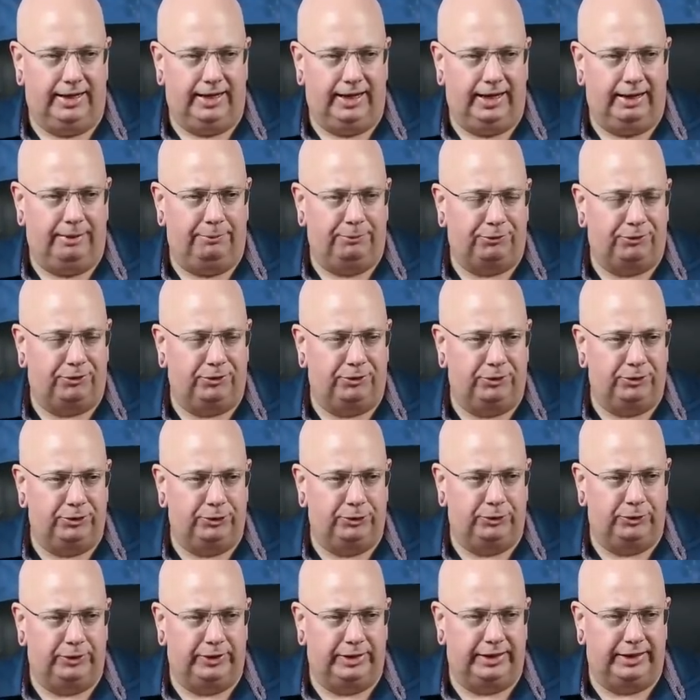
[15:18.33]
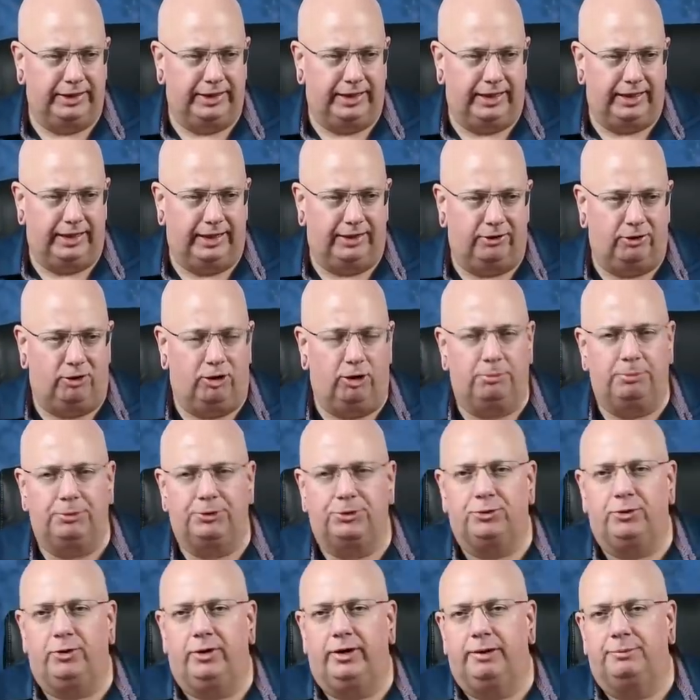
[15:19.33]
Absolutely an
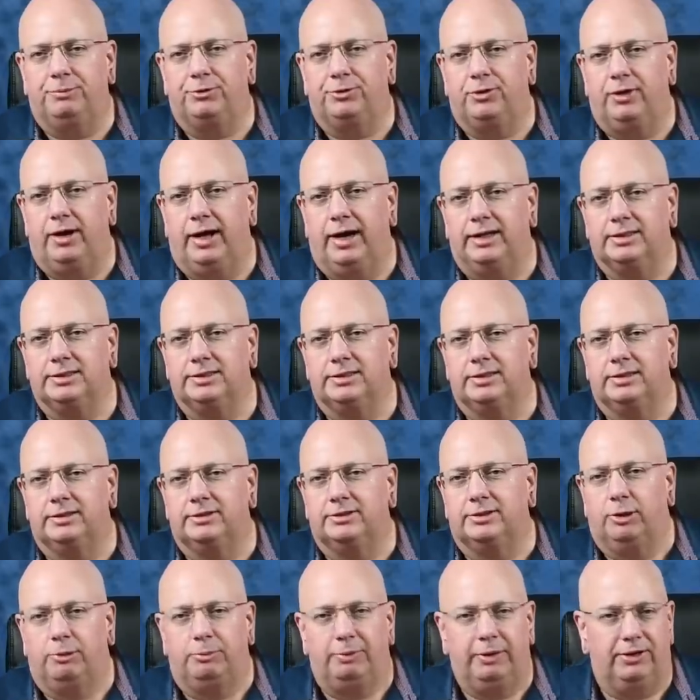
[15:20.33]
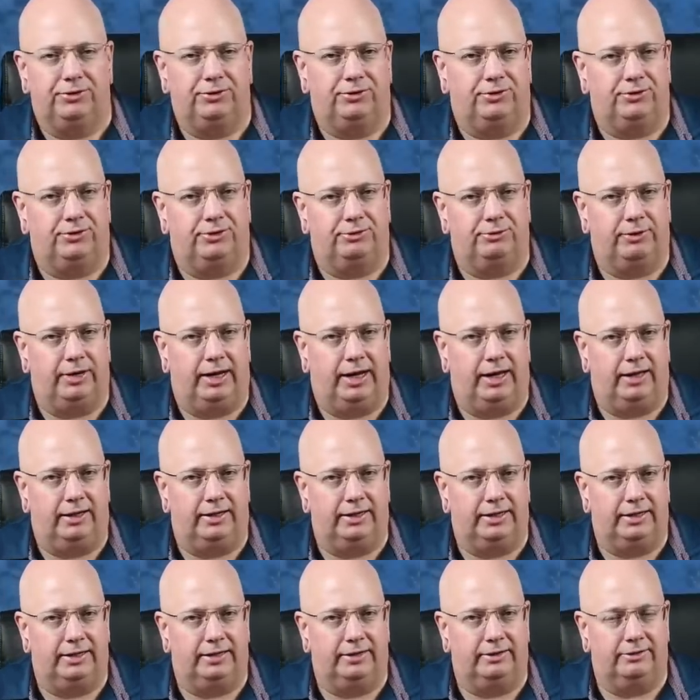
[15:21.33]
arbitrary abstraction, no basis in
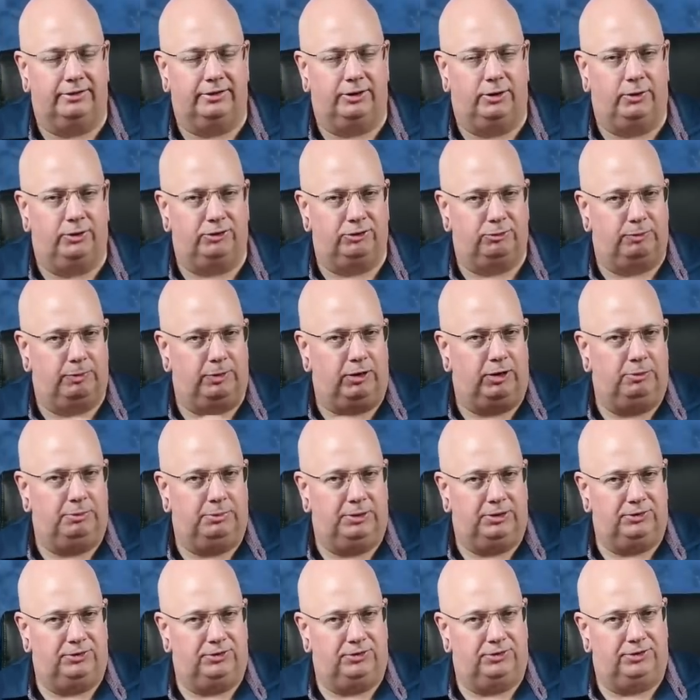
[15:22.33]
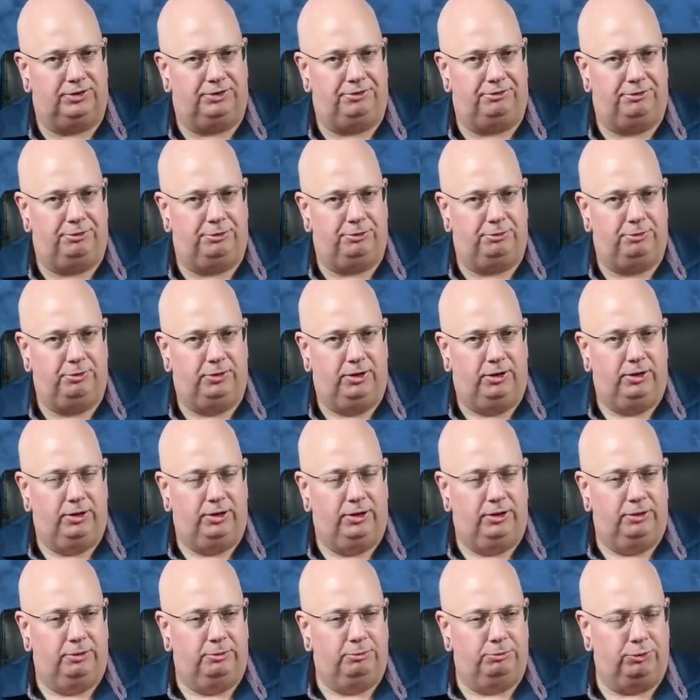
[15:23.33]
reality, no experiment is ever
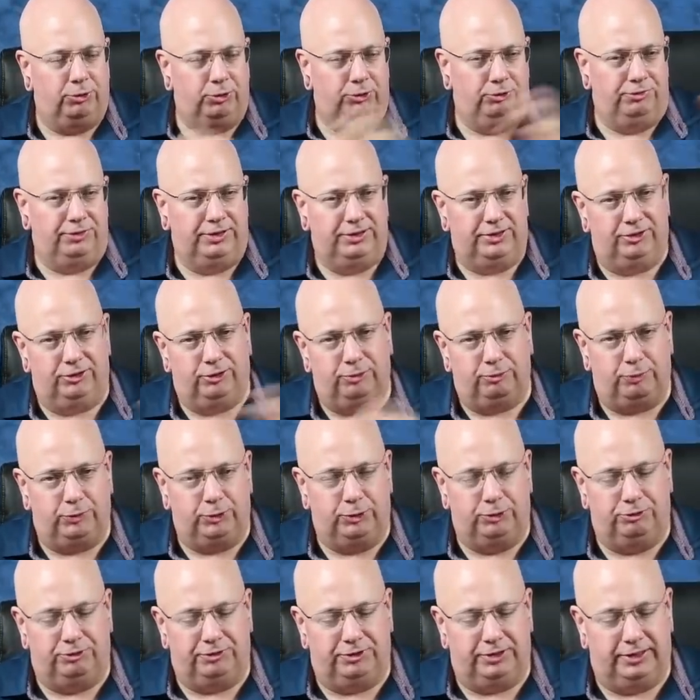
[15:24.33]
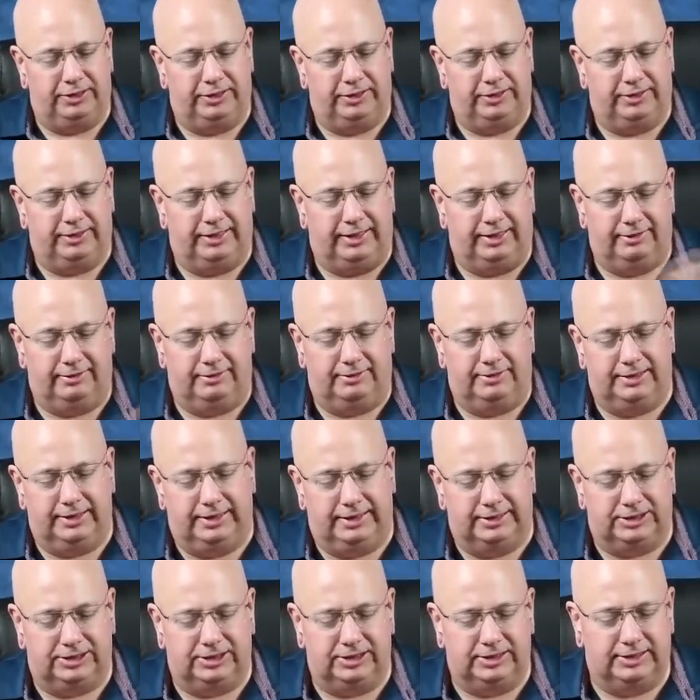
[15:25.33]
proven, disproven.
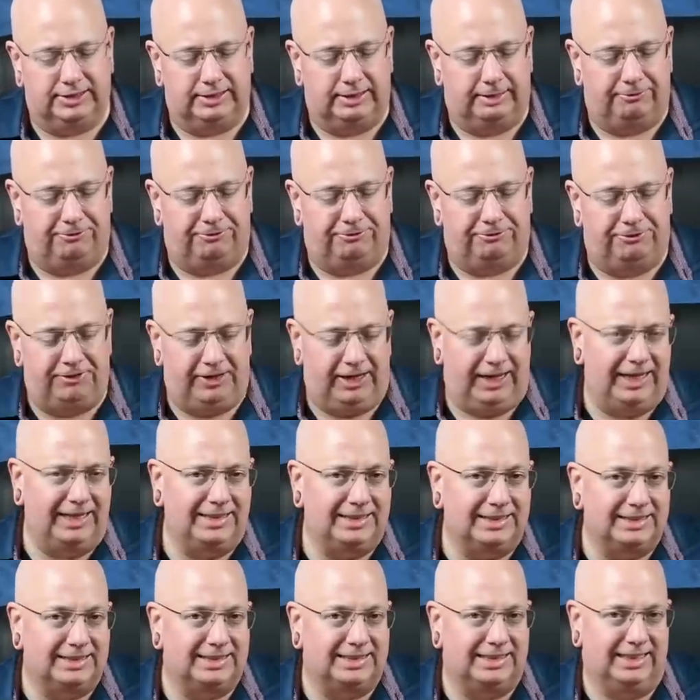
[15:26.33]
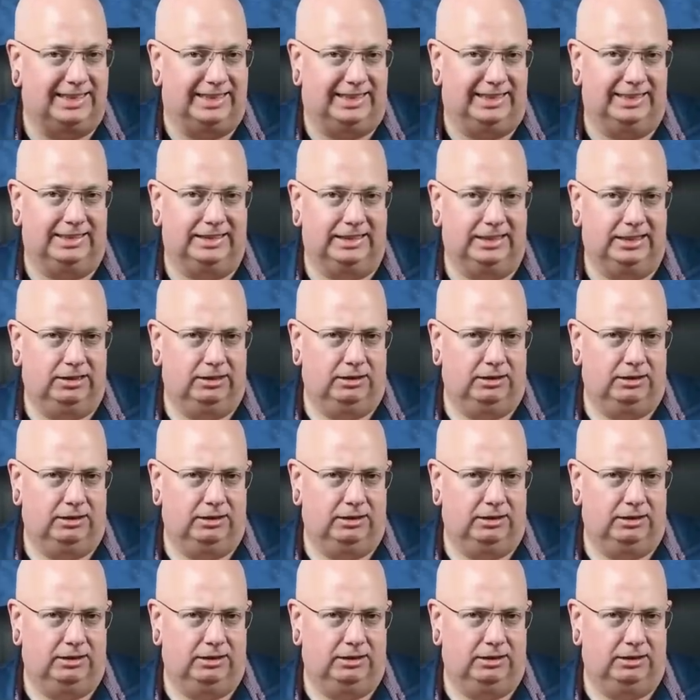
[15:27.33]
It's just a fantasy.